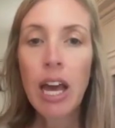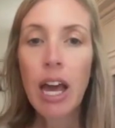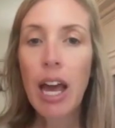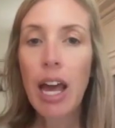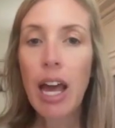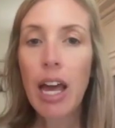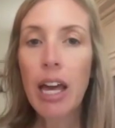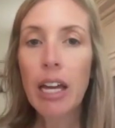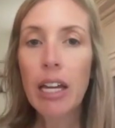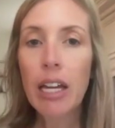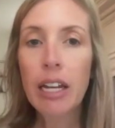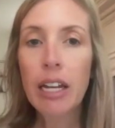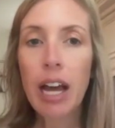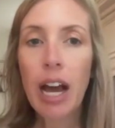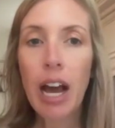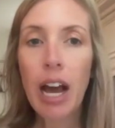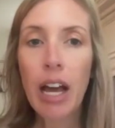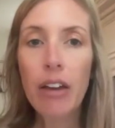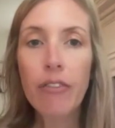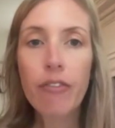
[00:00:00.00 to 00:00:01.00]
And
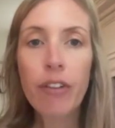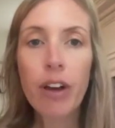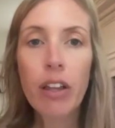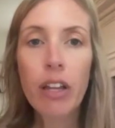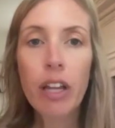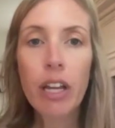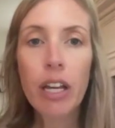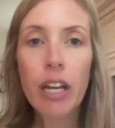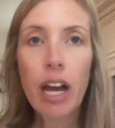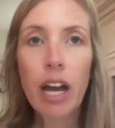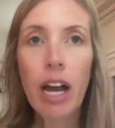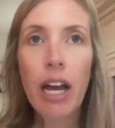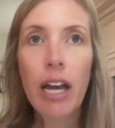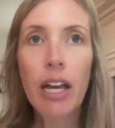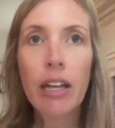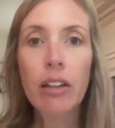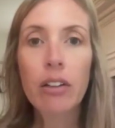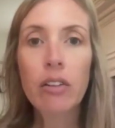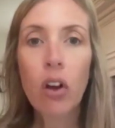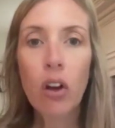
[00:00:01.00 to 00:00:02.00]
I felt like
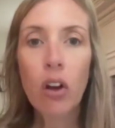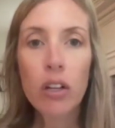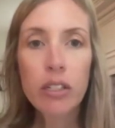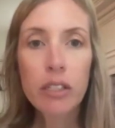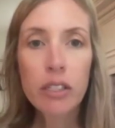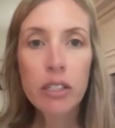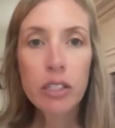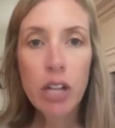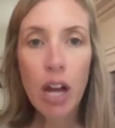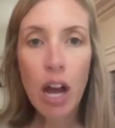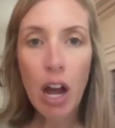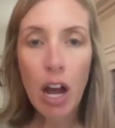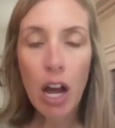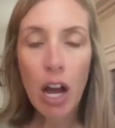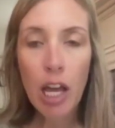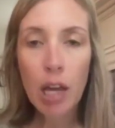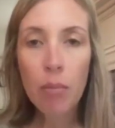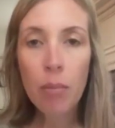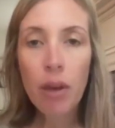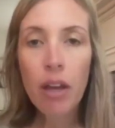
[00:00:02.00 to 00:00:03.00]
I lost
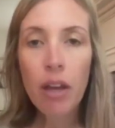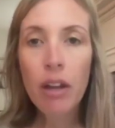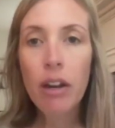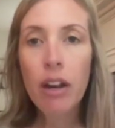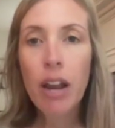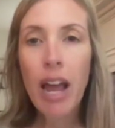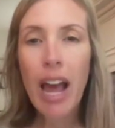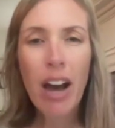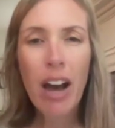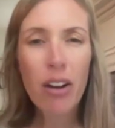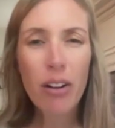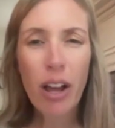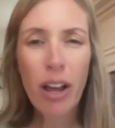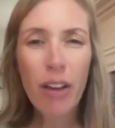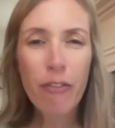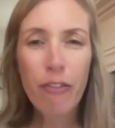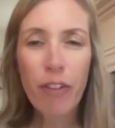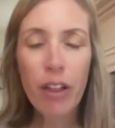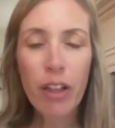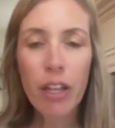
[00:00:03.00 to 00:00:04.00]
time and
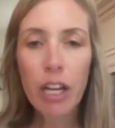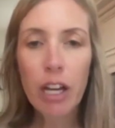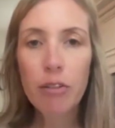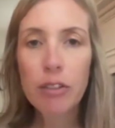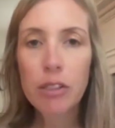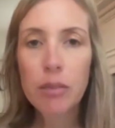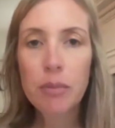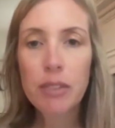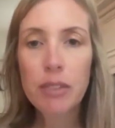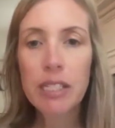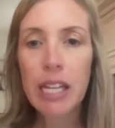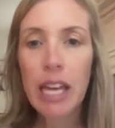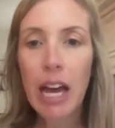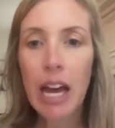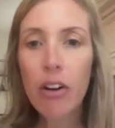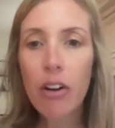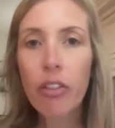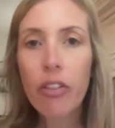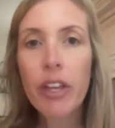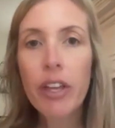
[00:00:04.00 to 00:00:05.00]
I felt like I was missing
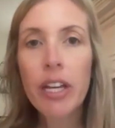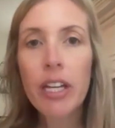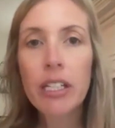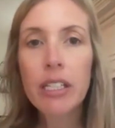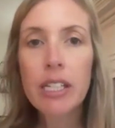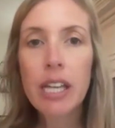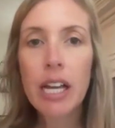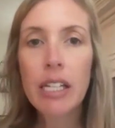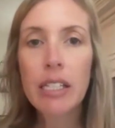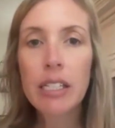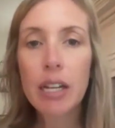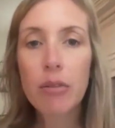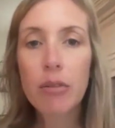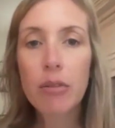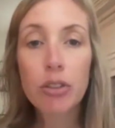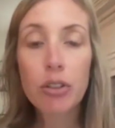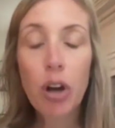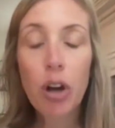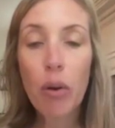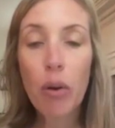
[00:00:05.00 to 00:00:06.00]
out on things as I
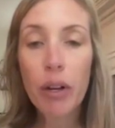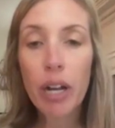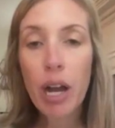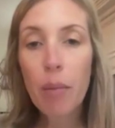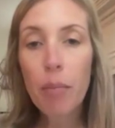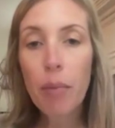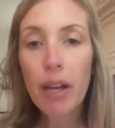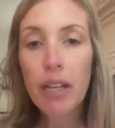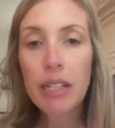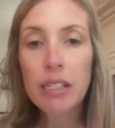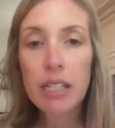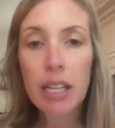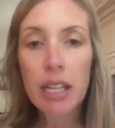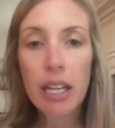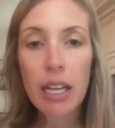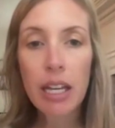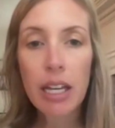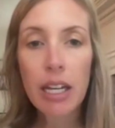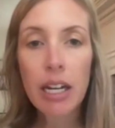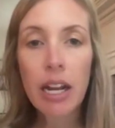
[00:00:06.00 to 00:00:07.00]
was growing up as a
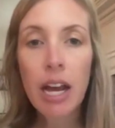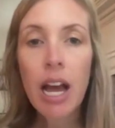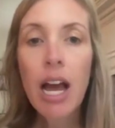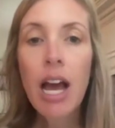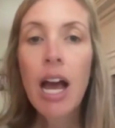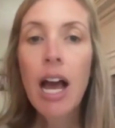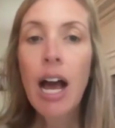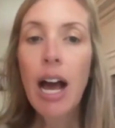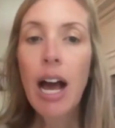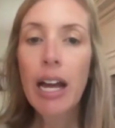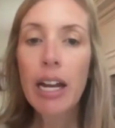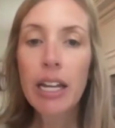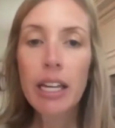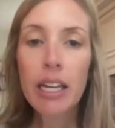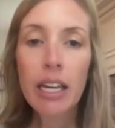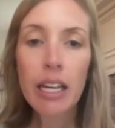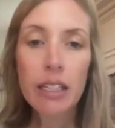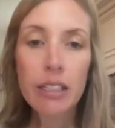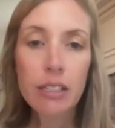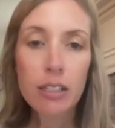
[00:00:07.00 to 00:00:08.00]
kid. I
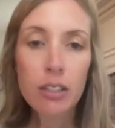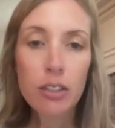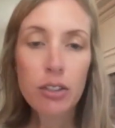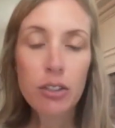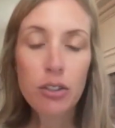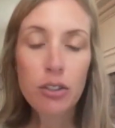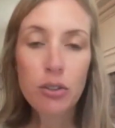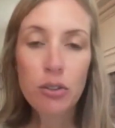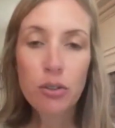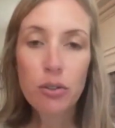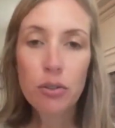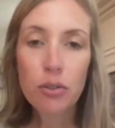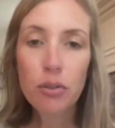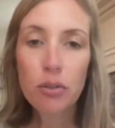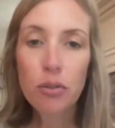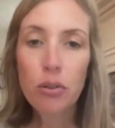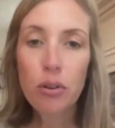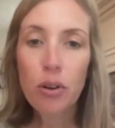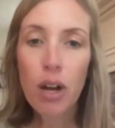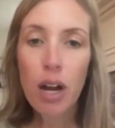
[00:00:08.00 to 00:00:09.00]
didn't get to
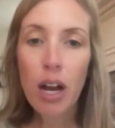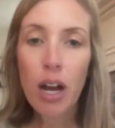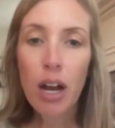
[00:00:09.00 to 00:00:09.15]
do